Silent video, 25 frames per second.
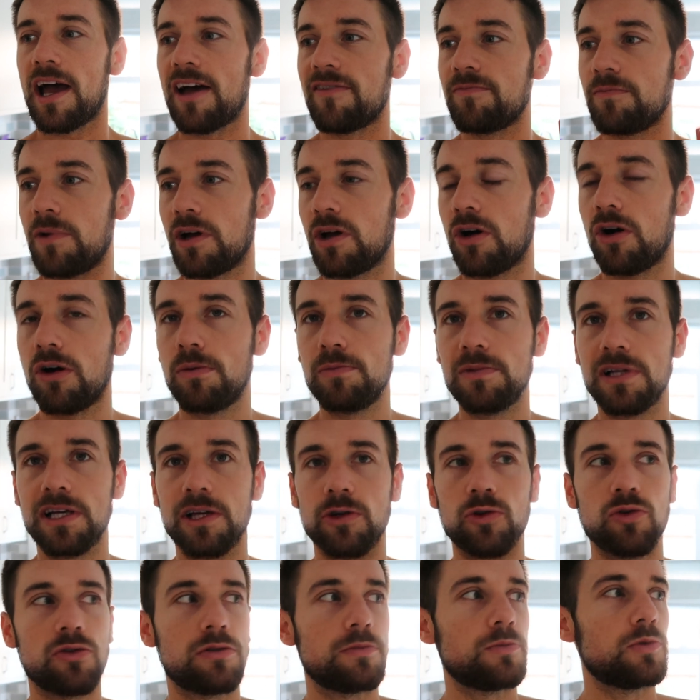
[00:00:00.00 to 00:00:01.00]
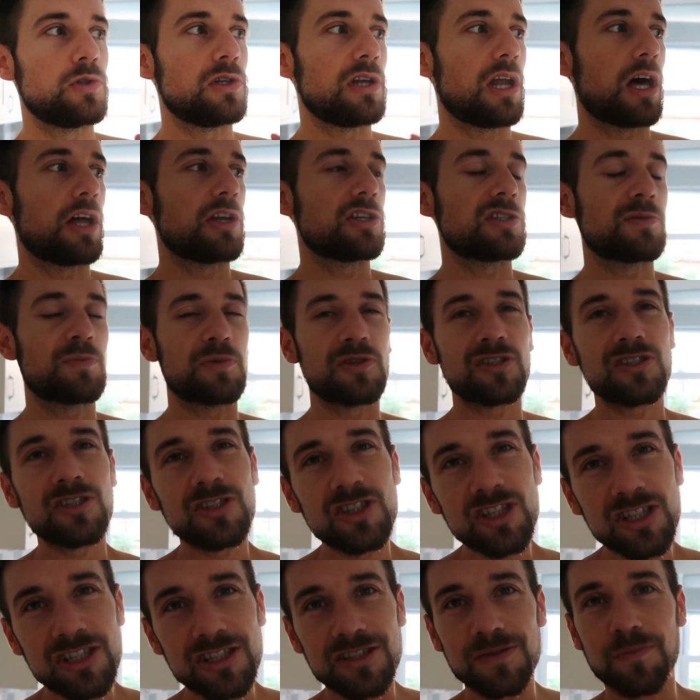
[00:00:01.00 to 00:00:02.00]
I have my omelette, normal lunch, but
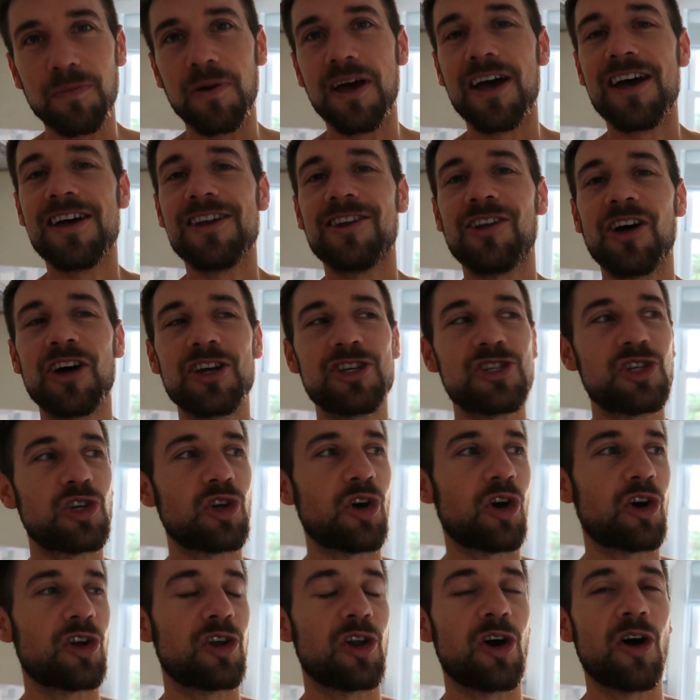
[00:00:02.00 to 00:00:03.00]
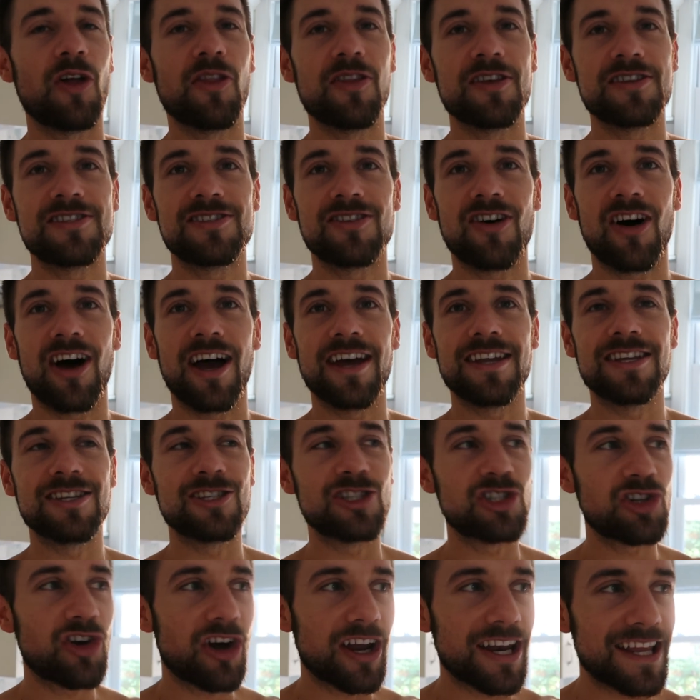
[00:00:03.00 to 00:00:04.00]
just some nice chocolate on the side,
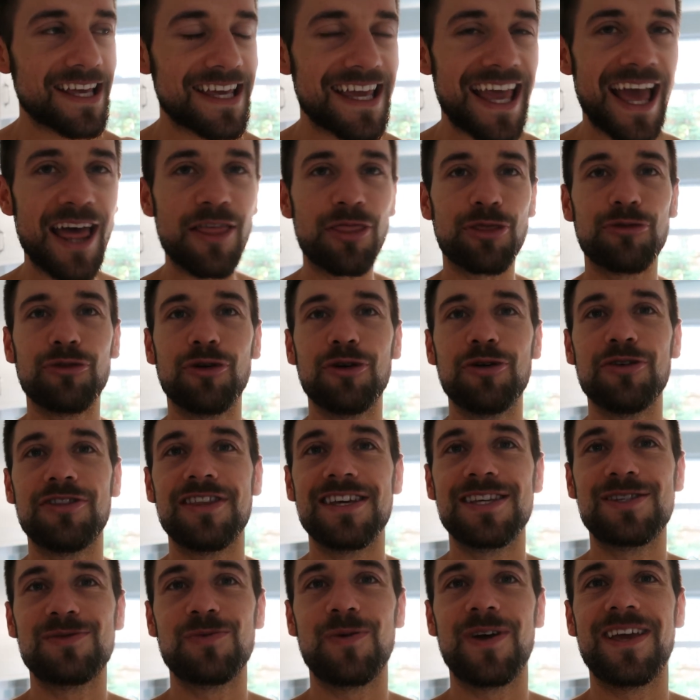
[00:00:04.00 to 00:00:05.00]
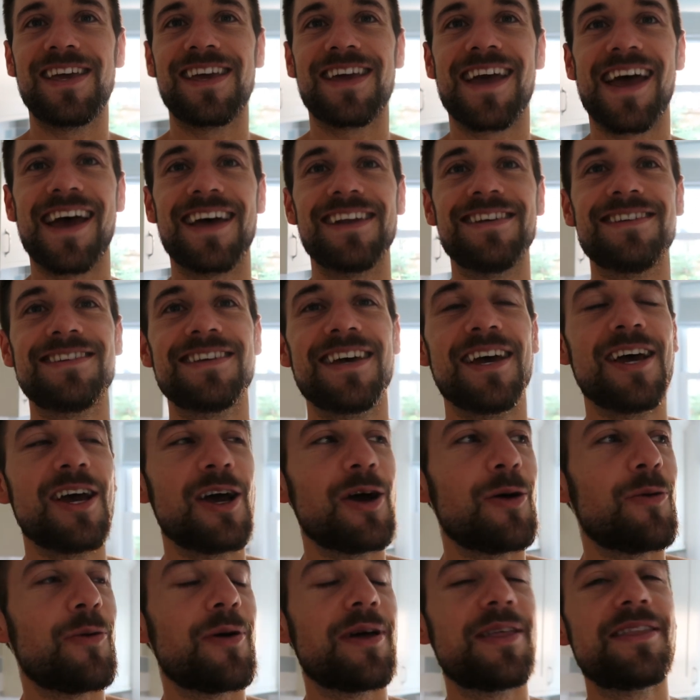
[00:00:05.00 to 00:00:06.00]
and try to get through this weekend
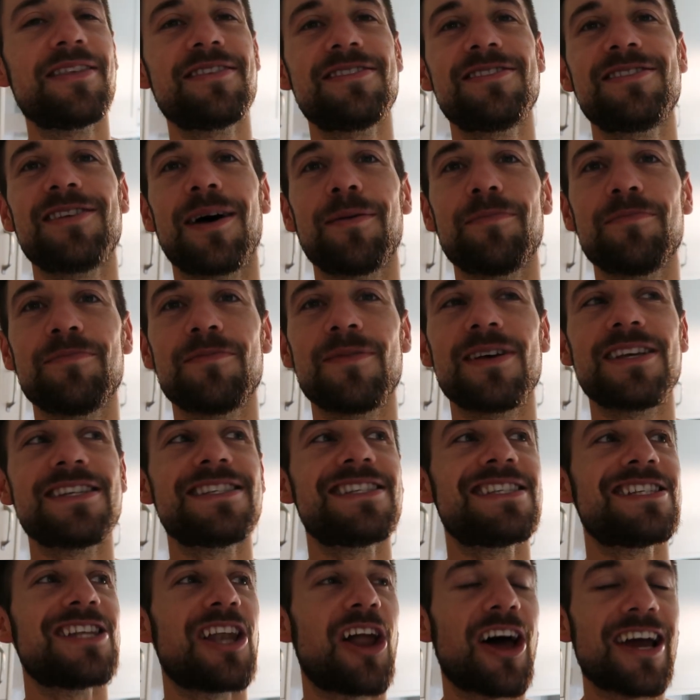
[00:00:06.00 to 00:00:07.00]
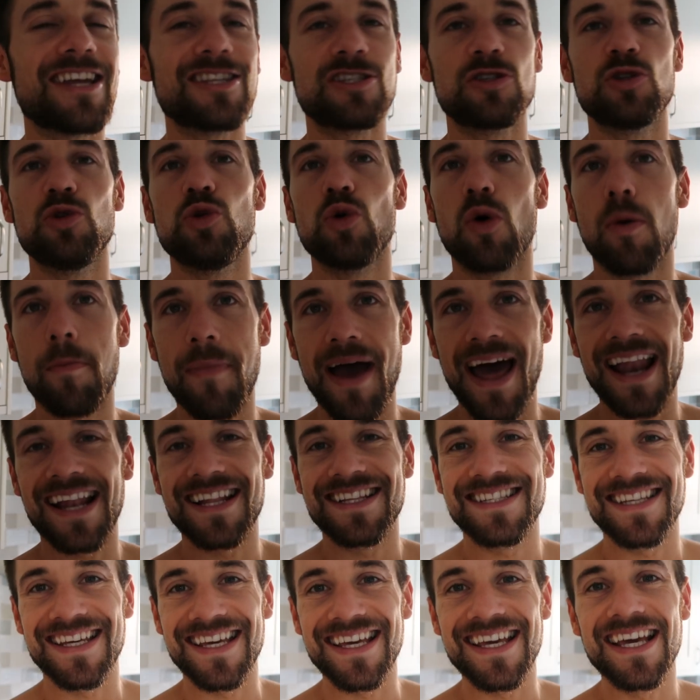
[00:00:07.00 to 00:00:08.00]
with some slight
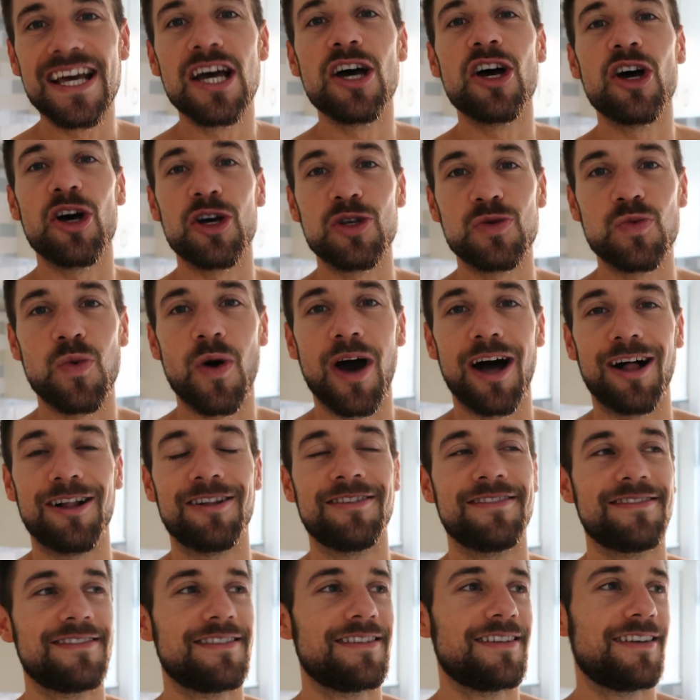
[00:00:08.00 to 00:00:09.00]
normality as well.